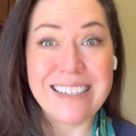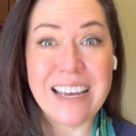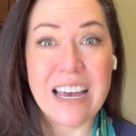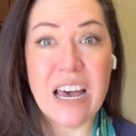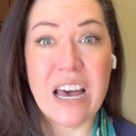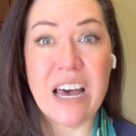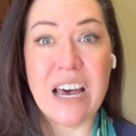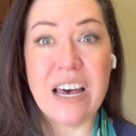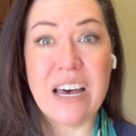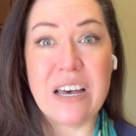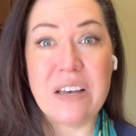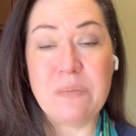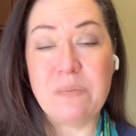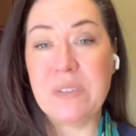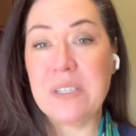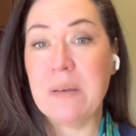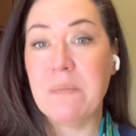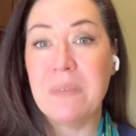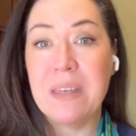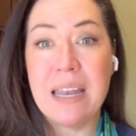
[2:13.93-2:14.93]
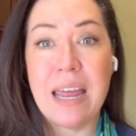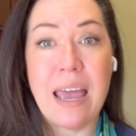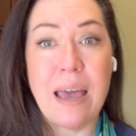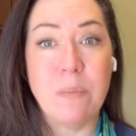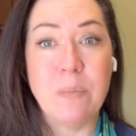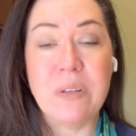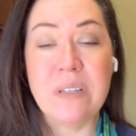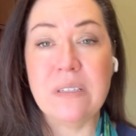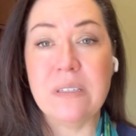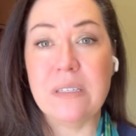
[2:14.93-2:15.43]
um, something
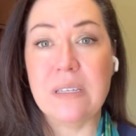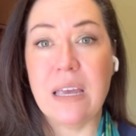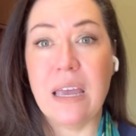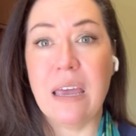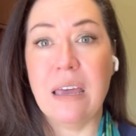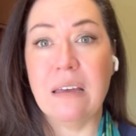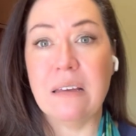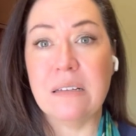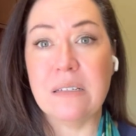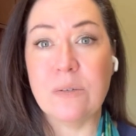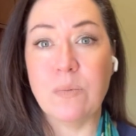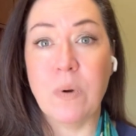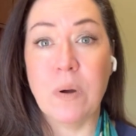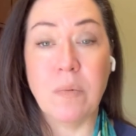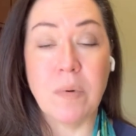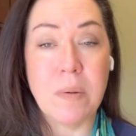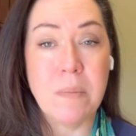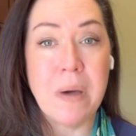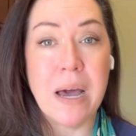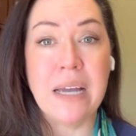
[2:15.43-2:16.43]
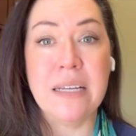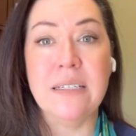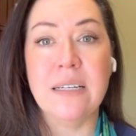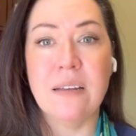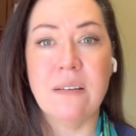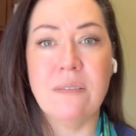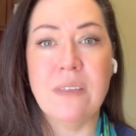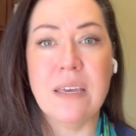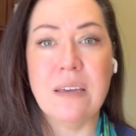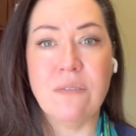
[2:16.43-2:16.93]
happens and we're reminded
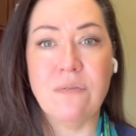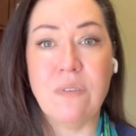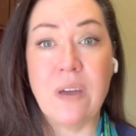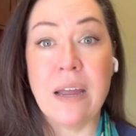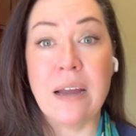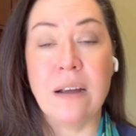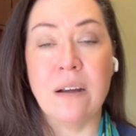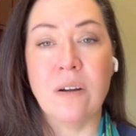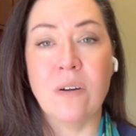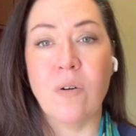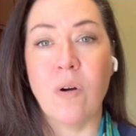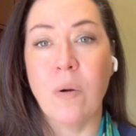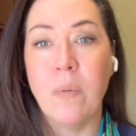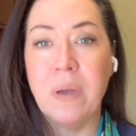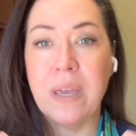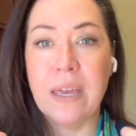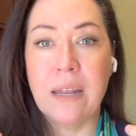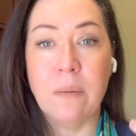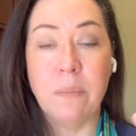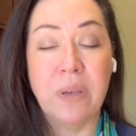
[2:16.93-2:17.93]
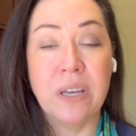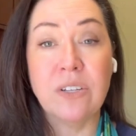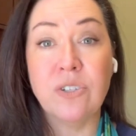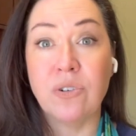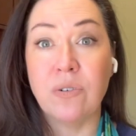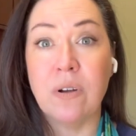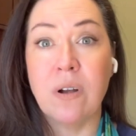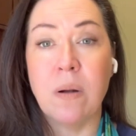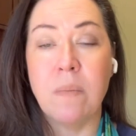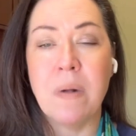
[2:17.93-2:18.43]
of the affair or we get a
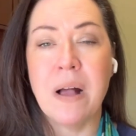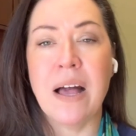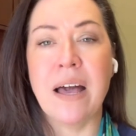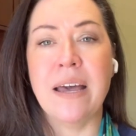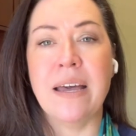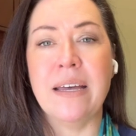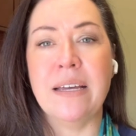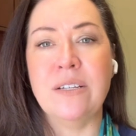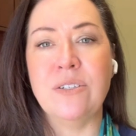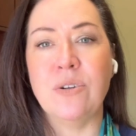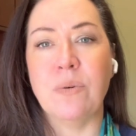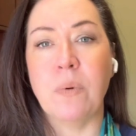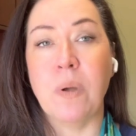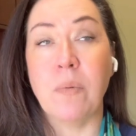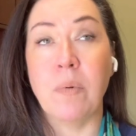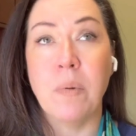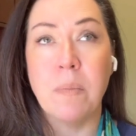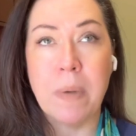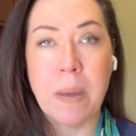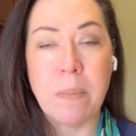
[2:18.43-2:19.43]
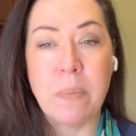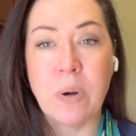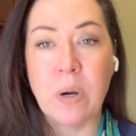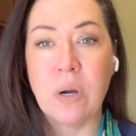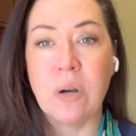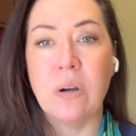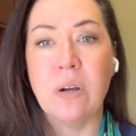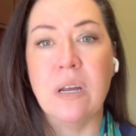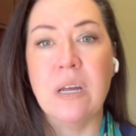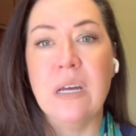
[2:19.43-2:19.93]
picture in our mind or we
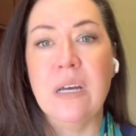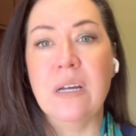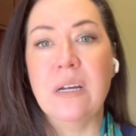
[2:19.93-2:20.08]
remember